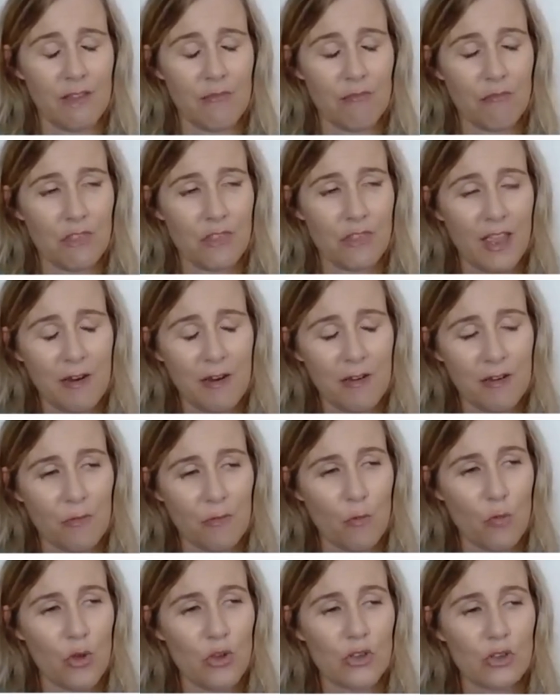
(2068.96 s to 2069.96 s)
they
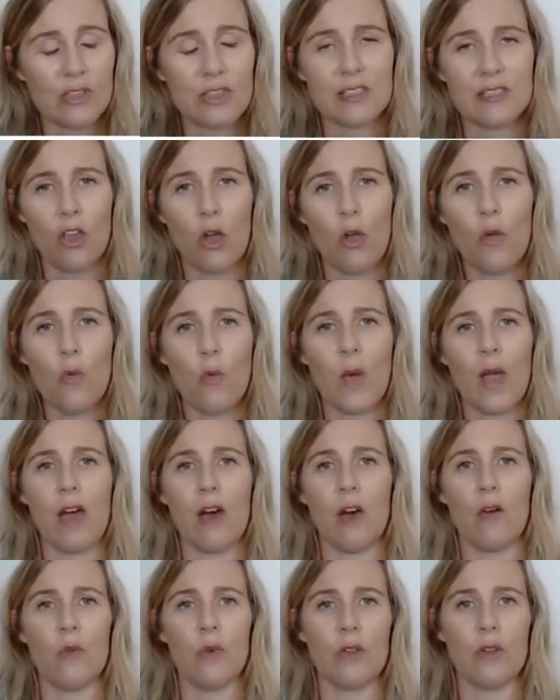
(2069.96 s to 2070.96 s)
work so
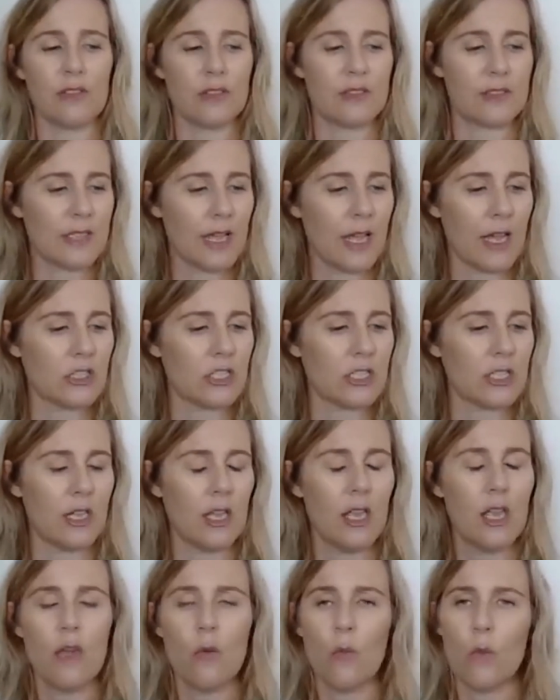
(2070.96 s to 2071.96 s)
well with
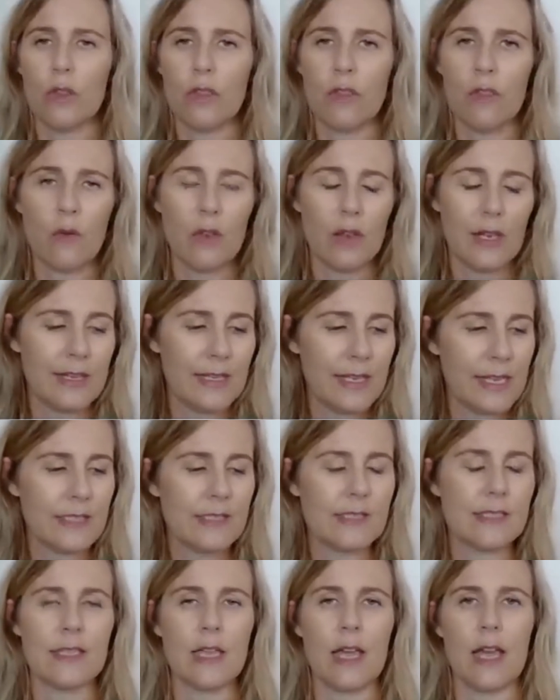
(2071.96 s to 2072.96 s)

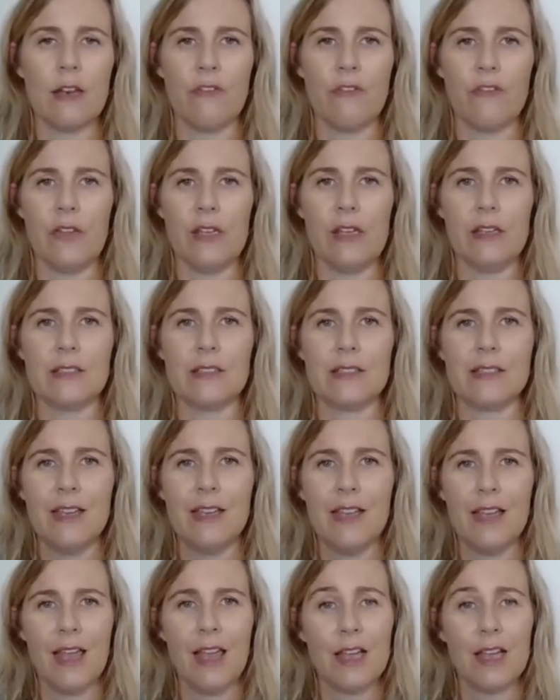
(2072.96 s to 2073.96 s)
less side effects,
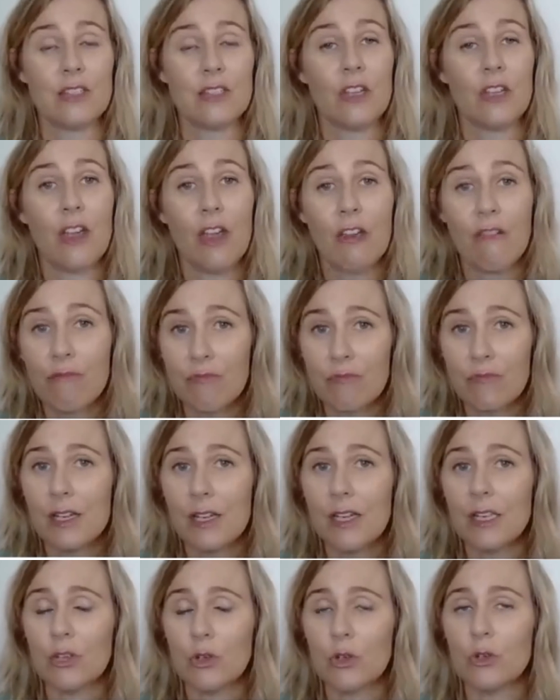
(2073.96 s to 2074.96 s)
and so they're a
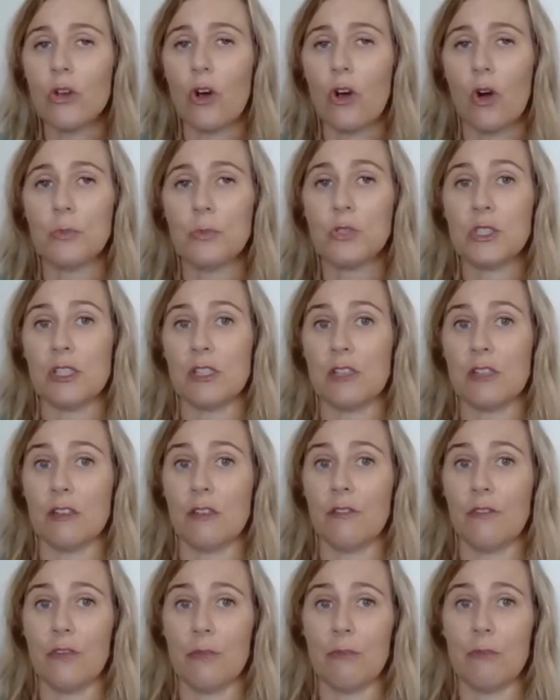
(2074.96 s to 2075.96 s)
really good
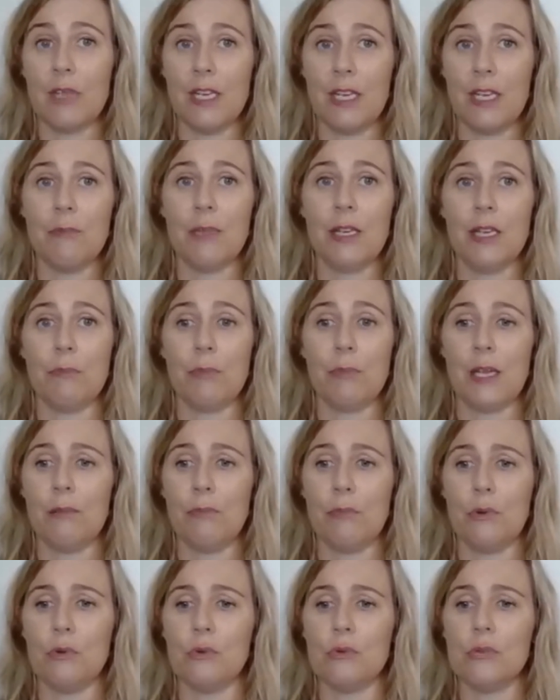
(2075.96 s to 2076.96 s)
option for many
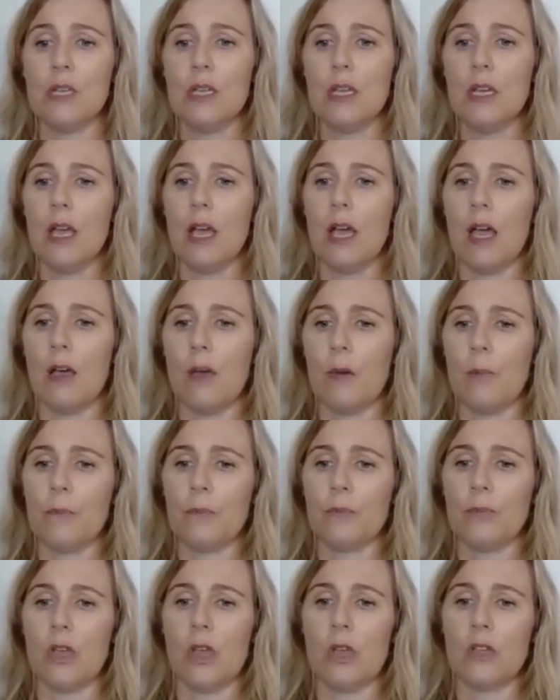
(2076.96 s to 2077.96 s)
people.
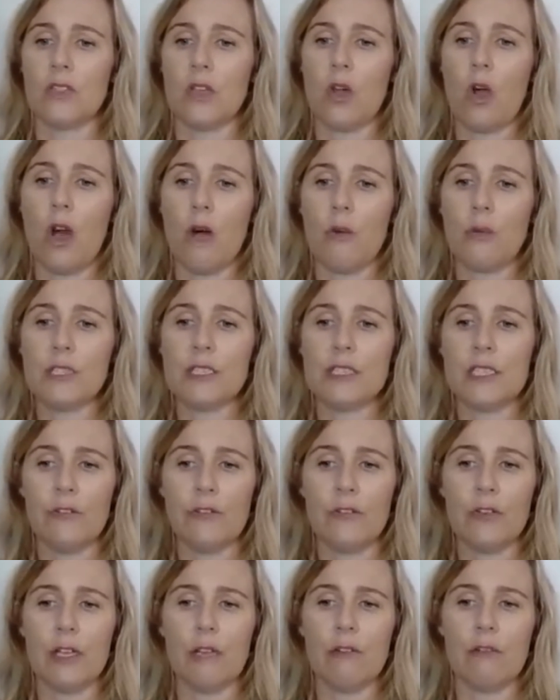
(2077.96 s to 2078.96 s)
So I would
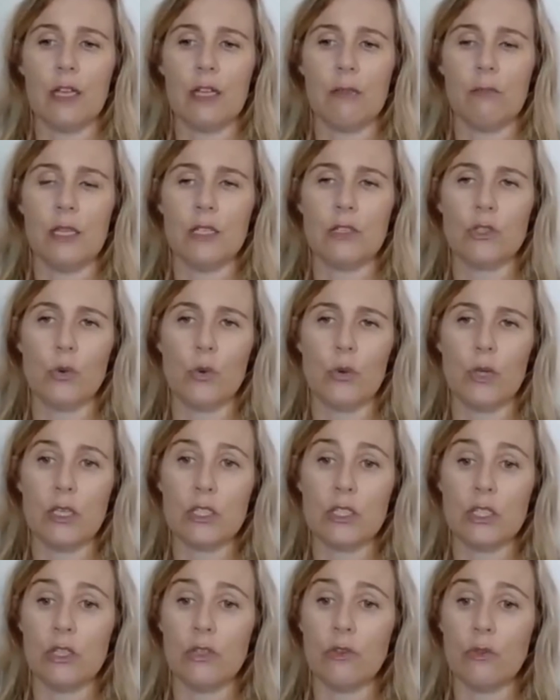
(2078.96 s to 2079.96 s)
definitely recommend
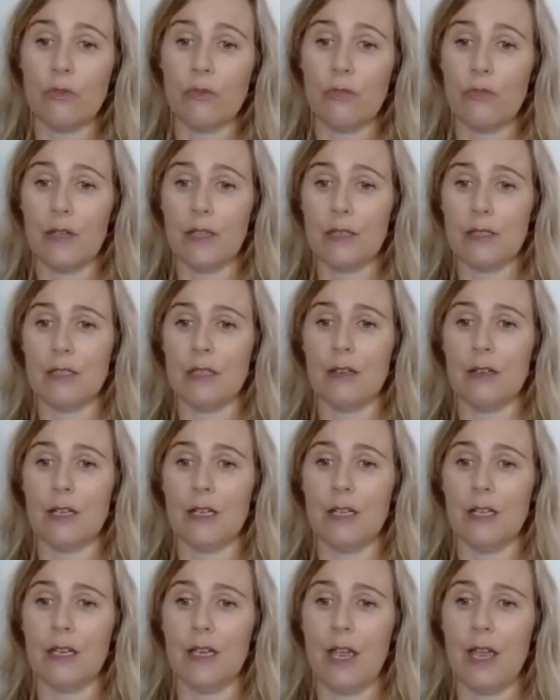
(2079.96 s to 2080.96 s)
talking to your
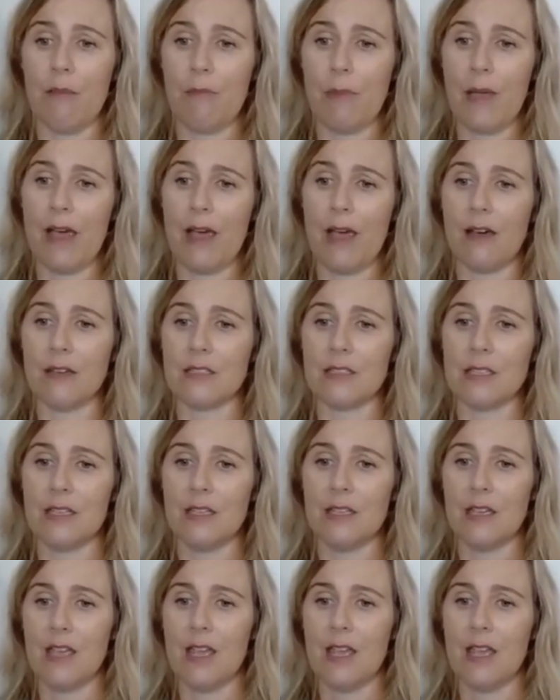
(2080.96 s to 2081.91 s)
veterinarian about